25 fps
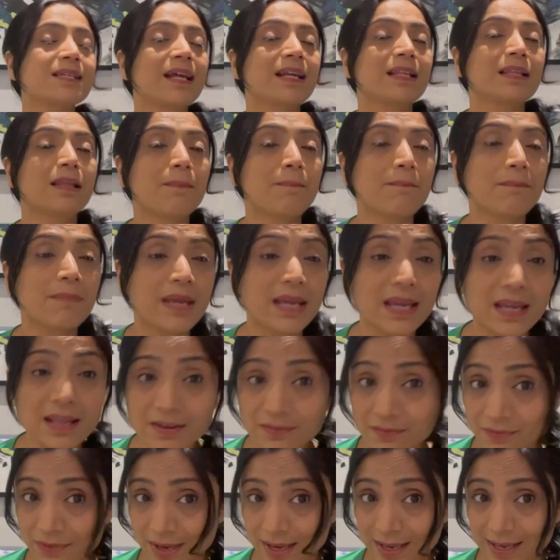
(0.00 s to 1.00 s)
I said, the
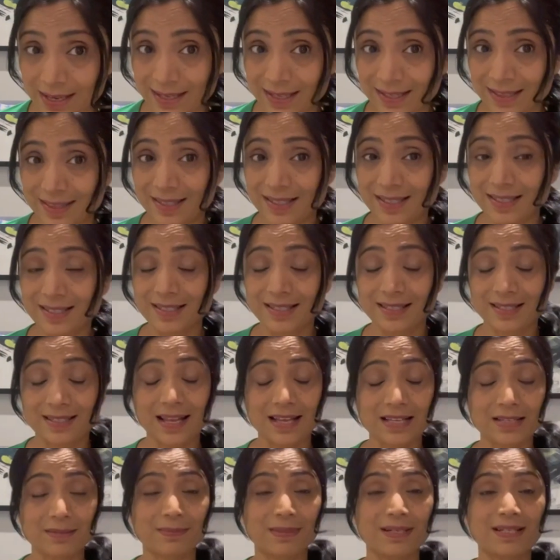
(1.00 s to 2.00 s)
main fail in this
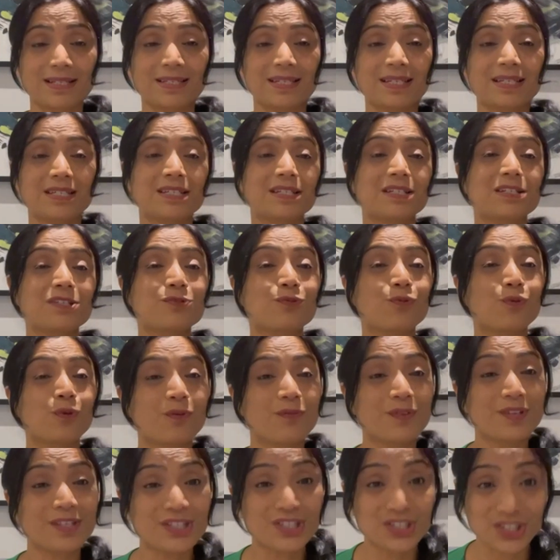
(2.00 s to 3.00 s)
assessment station is
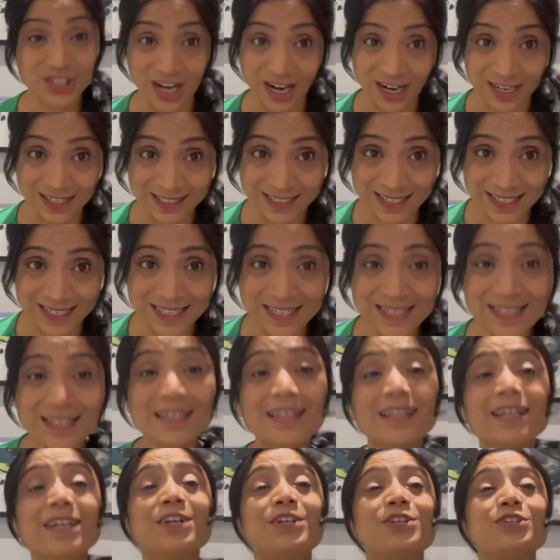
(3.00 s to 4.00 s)
always
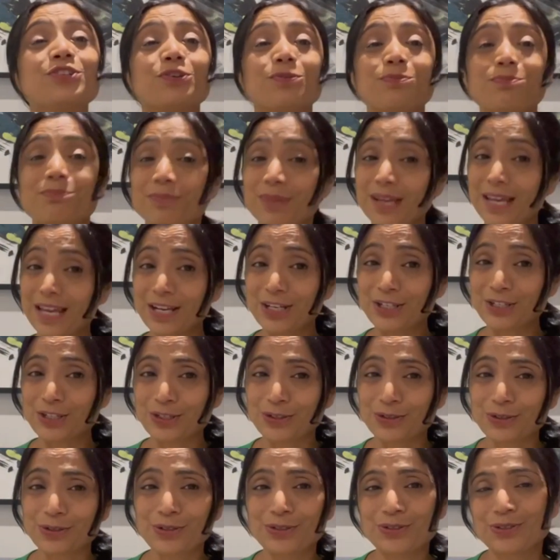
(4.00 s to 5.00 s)
charting. So make
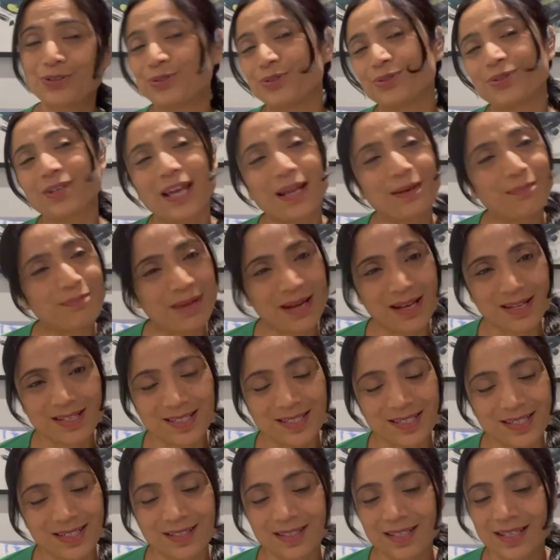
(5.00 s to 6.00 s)
sure you can
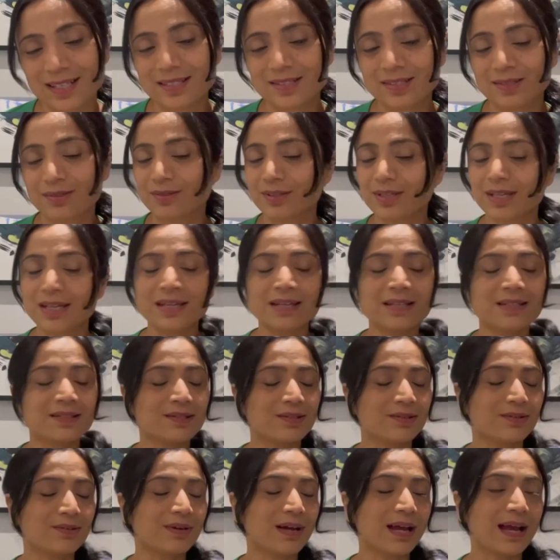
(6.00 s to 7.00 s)
master this, okay?
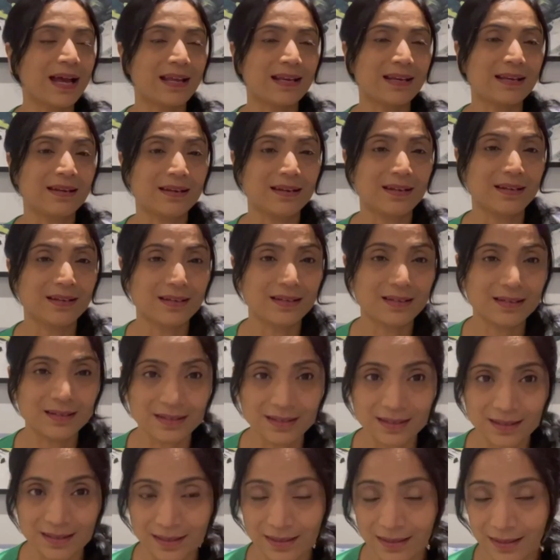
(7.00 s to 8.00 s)
So and
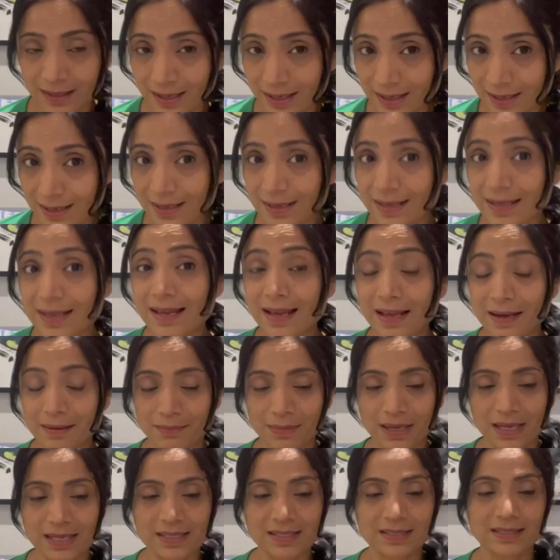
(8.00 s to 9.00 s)
learn it
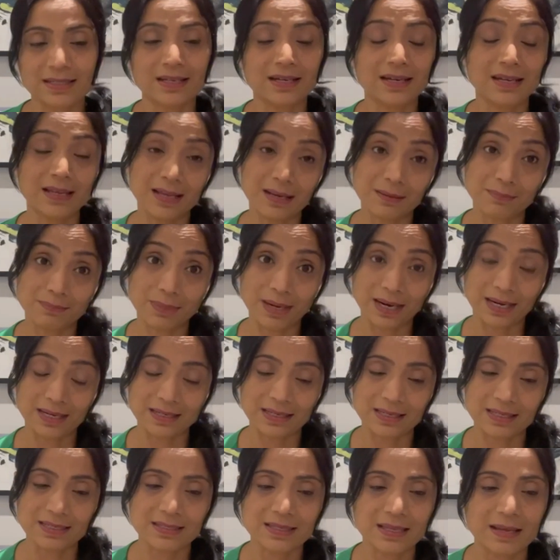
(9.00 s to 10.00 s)
and master it and
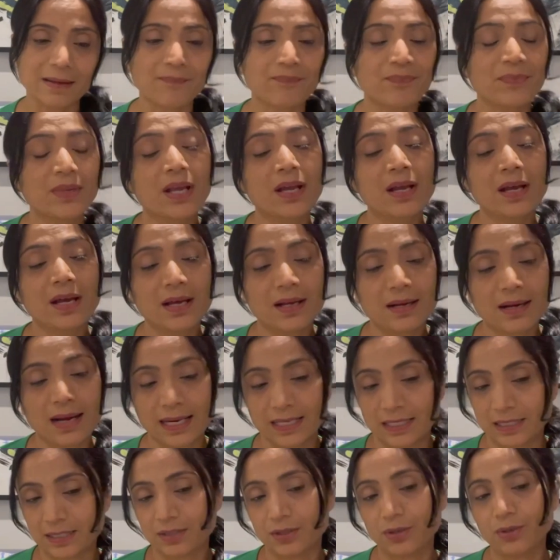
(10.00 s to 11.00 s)
practice it.
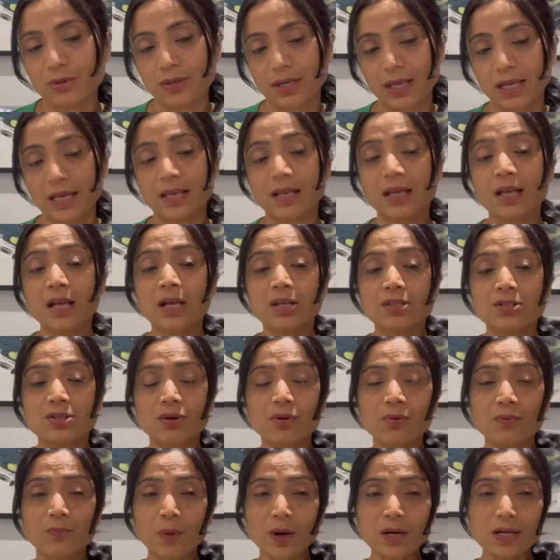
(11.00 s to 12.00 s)
Right, okay.
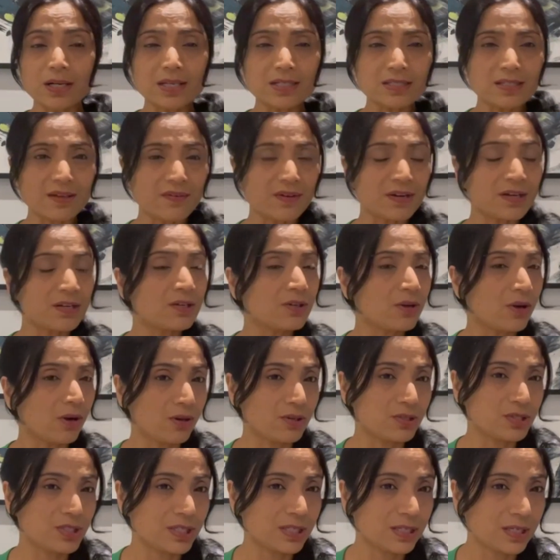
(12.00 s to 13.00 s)
So what does our
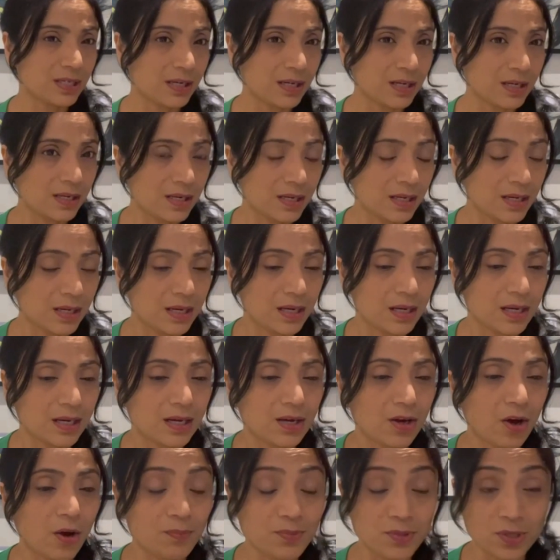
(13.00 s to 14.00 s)
neurological
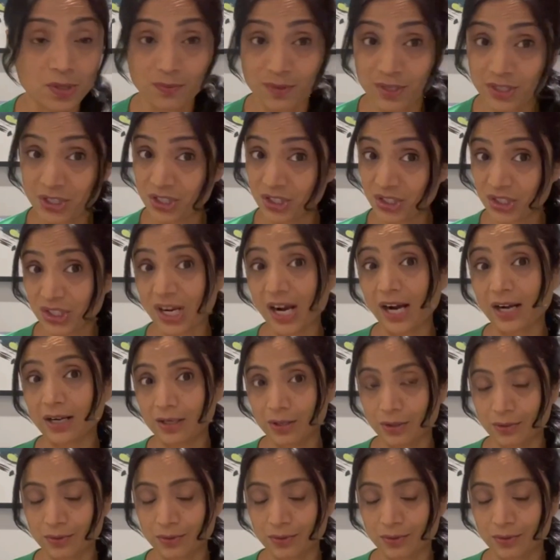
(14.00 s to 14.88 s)
observation chart